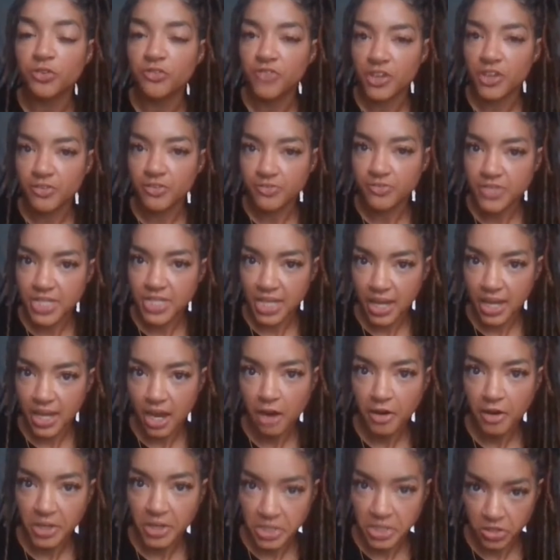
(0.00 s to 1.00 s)
50
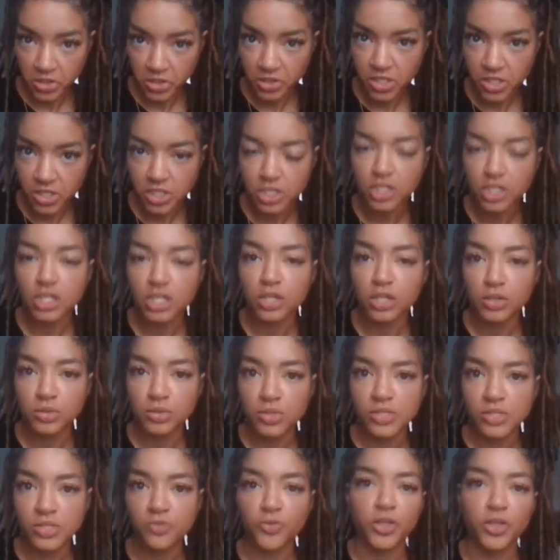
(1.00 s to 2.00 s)
characters to
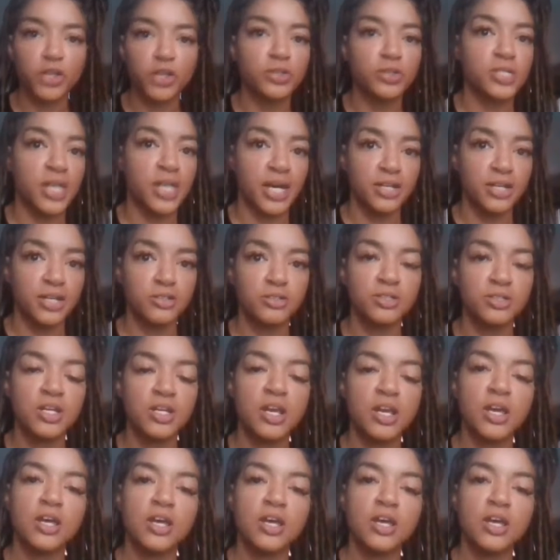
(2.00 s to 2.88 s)
use for your title.